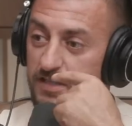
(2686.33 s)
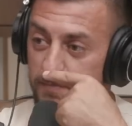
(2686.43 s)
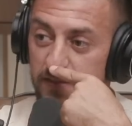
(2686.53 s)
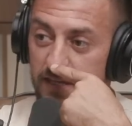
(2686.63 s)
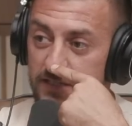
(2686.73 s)
It's
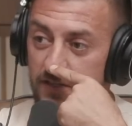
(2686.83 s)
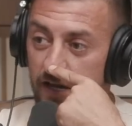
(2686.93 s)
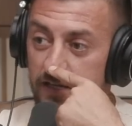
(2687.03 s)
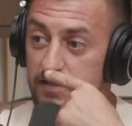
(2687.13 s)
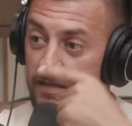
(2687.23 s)
been this
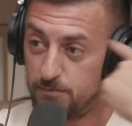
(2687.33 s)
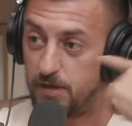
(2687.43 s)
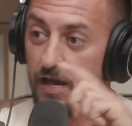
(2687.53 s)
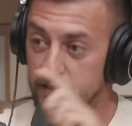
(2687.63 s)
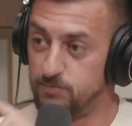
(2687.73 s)
size,
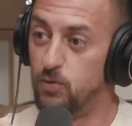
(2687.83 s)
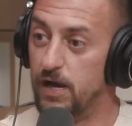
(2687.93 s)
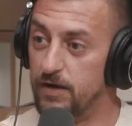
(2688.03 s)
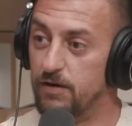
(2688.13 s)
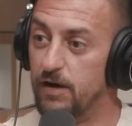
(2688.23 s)
but a small
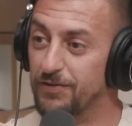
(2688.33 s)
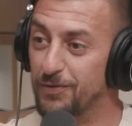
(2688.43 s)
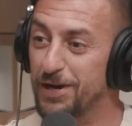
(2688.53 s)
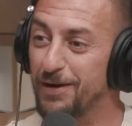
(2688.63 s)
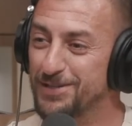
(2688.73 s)
head around it
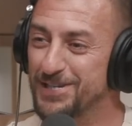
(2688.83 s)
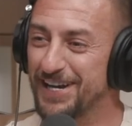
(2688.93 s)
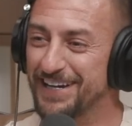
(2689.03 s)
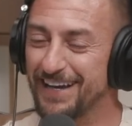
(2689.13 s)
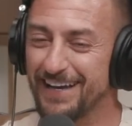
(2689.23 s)
when I was
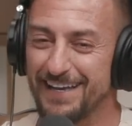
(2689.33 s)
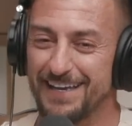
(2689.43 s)
younger.